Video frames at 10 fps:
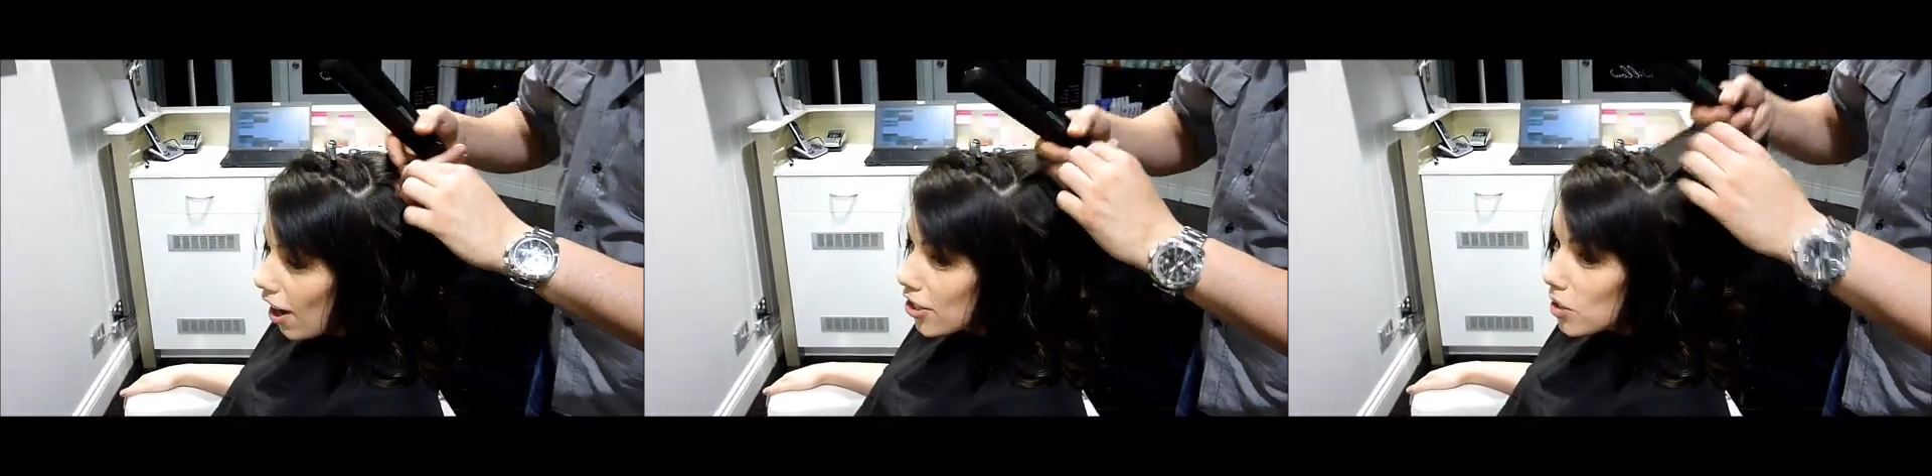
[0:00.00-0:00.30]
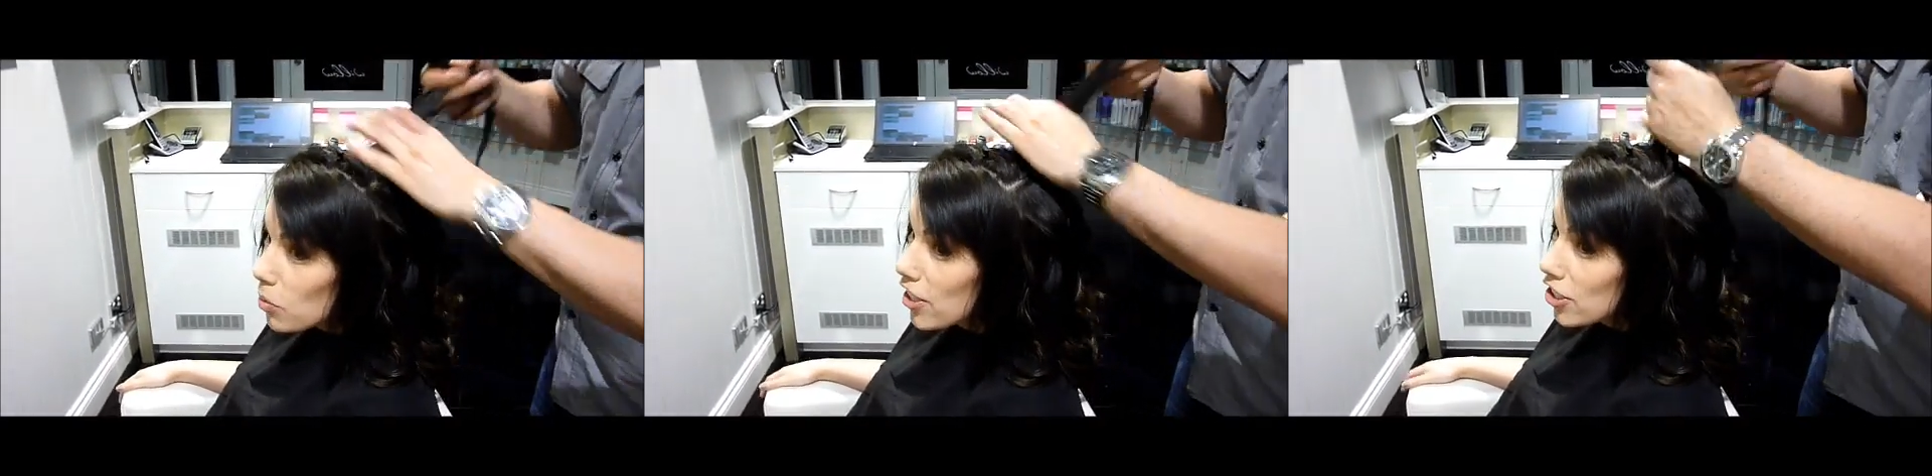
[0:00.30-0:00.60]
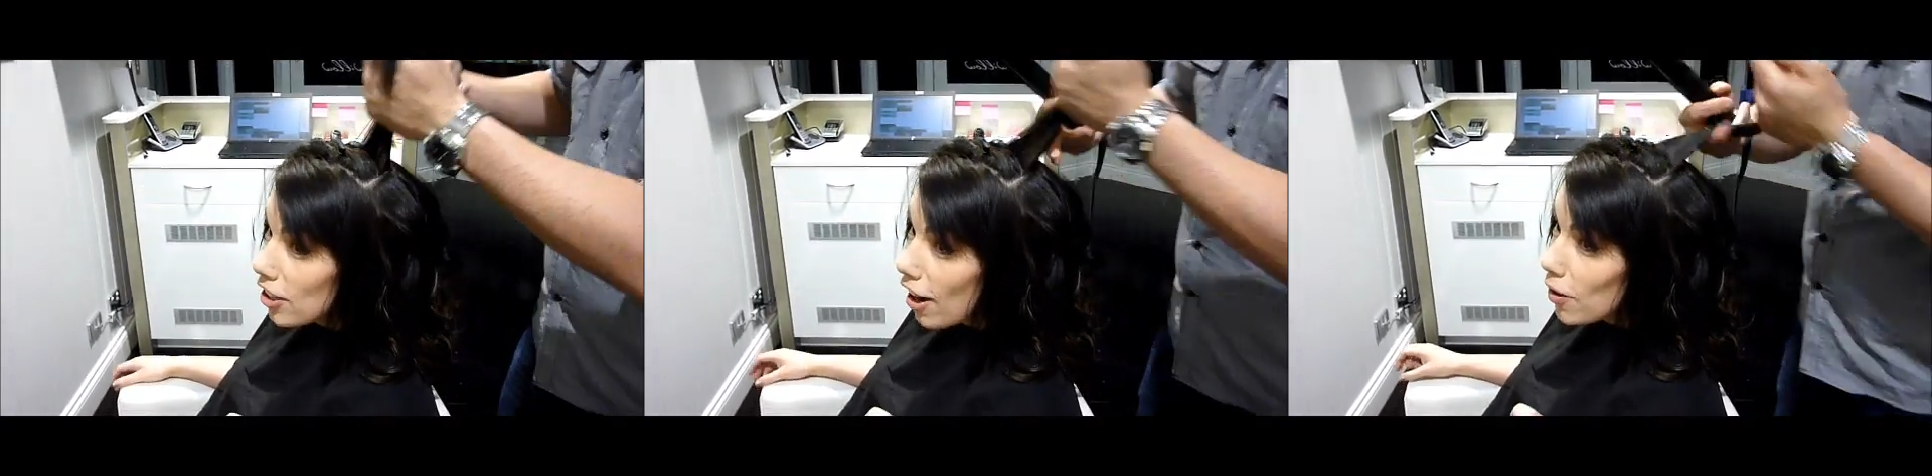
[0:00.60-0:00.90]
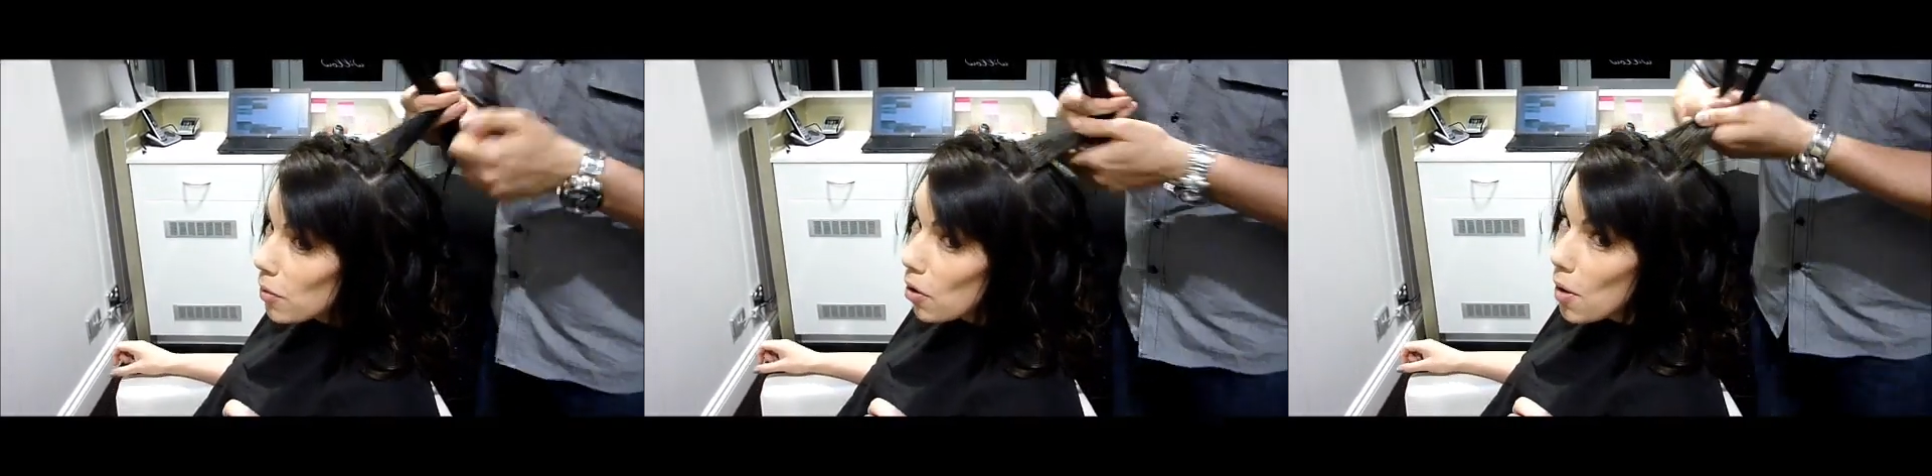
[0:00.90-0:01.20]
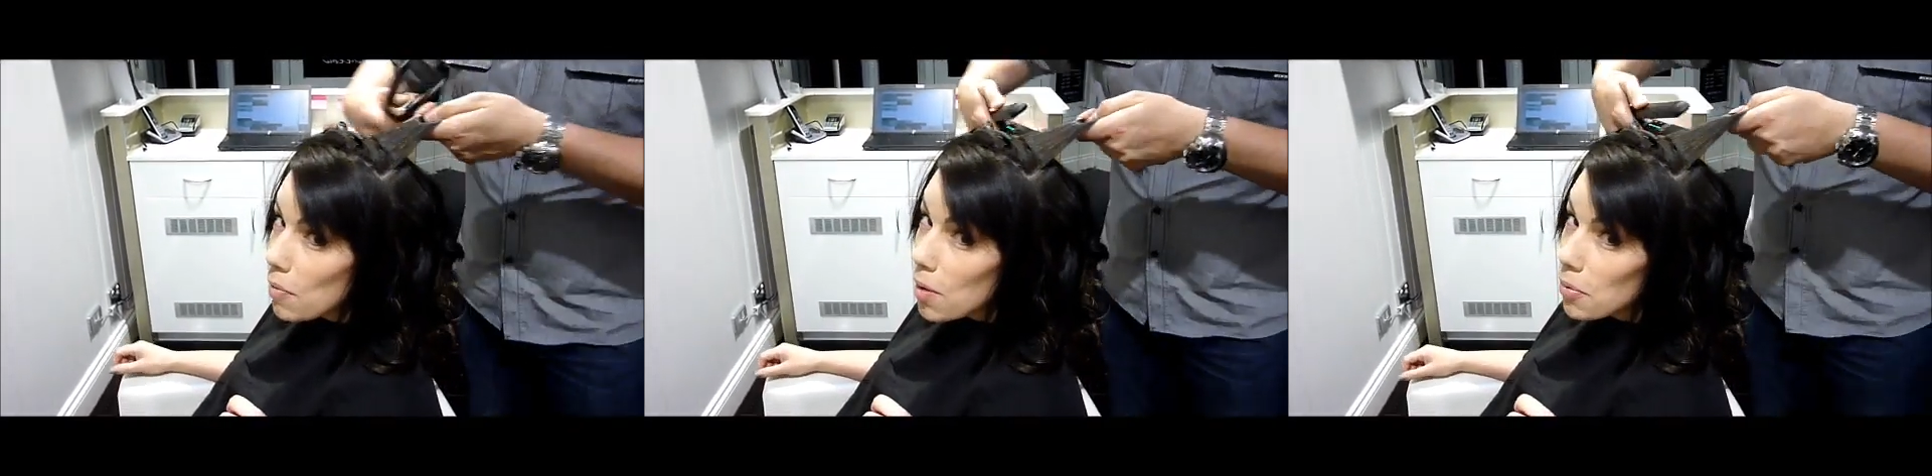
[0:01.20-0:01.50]
I just wished I could
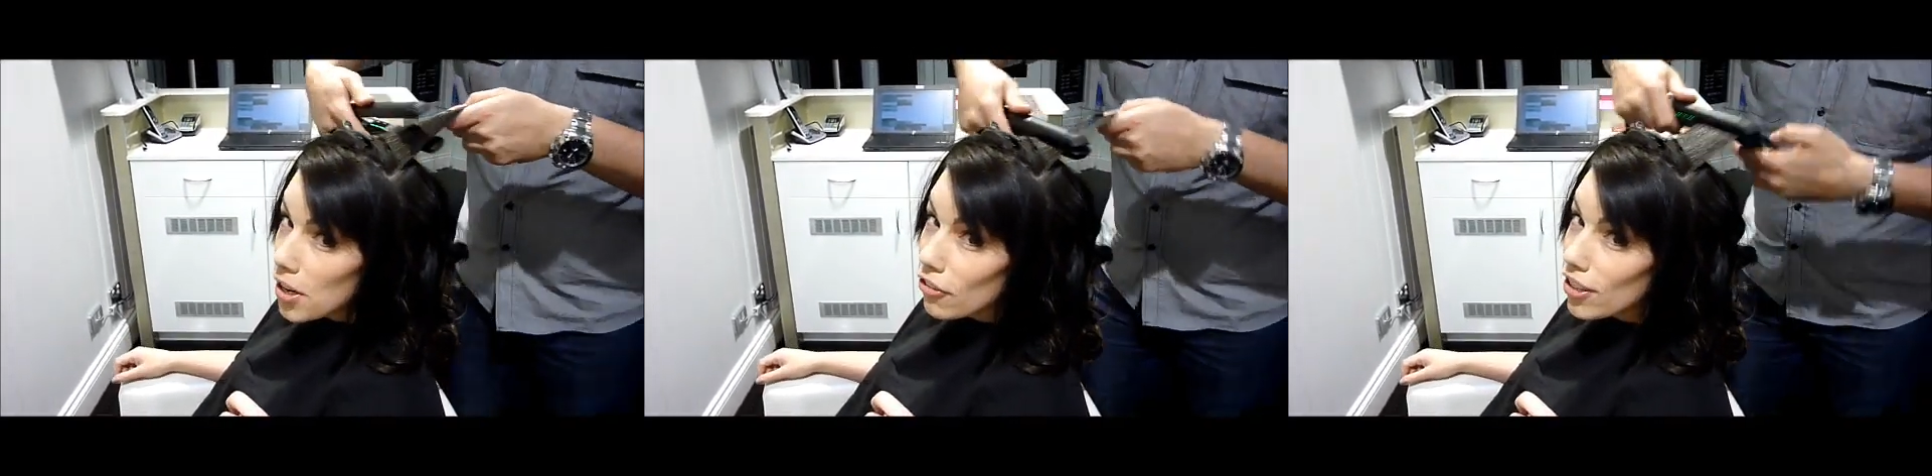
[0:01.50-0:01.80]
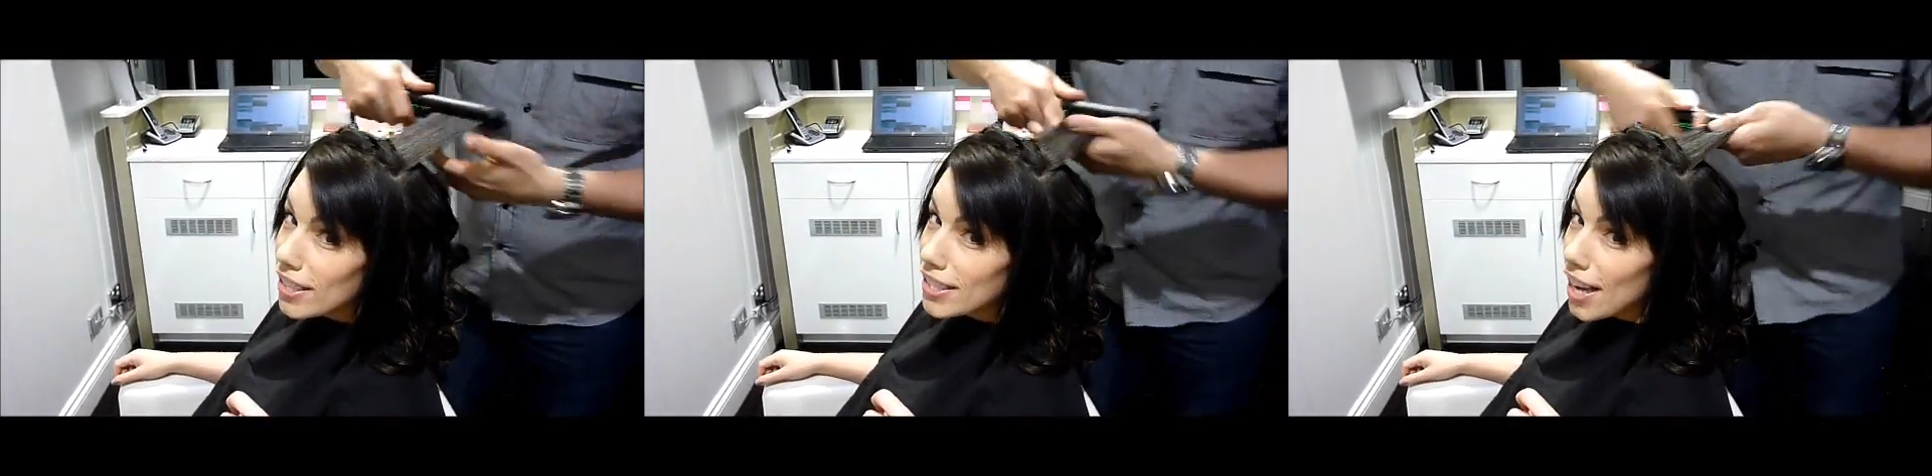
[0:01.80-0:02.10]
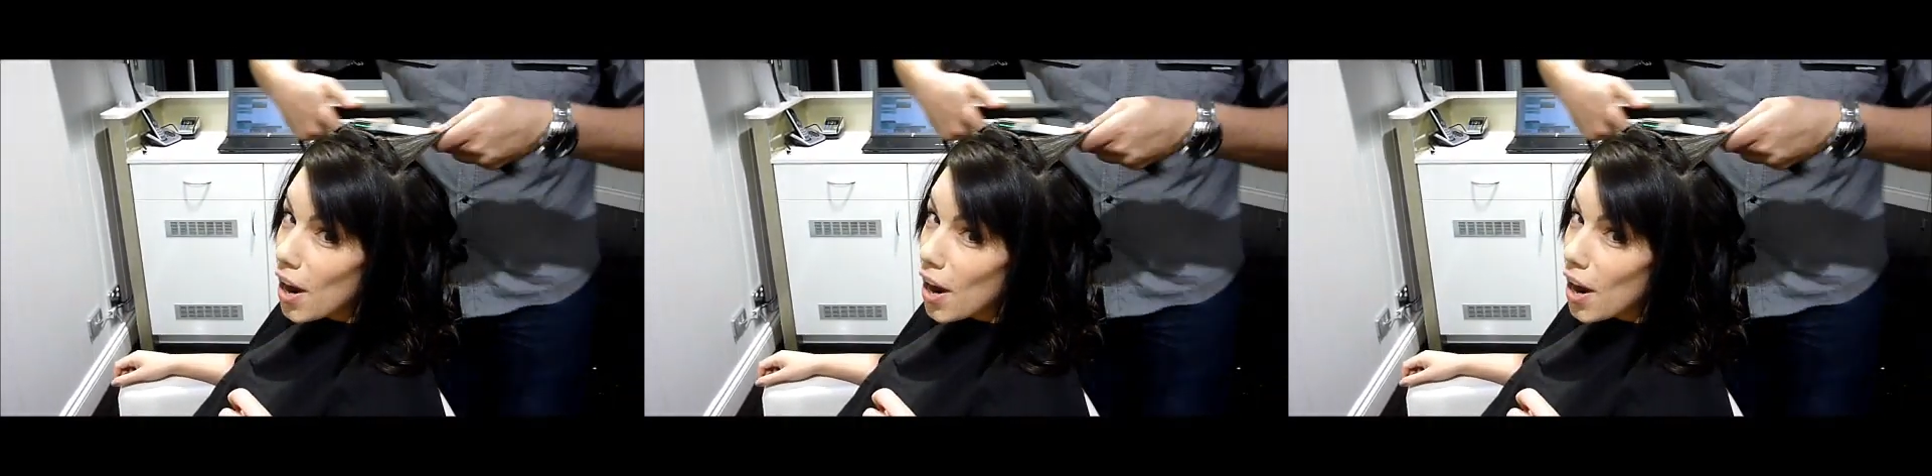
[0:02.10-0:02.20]
rope my boyfriend into